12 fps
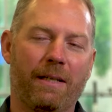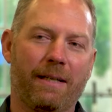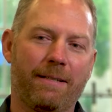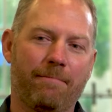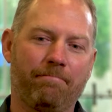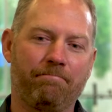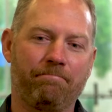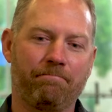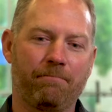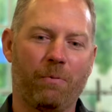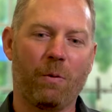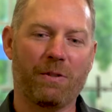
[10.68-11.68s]
um,
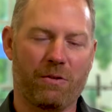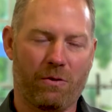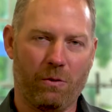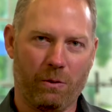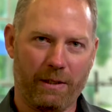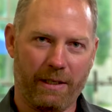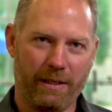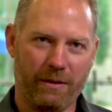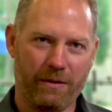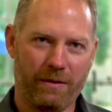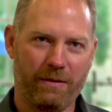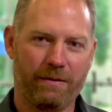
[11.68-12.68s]
we went to school
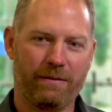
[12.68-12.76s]
together.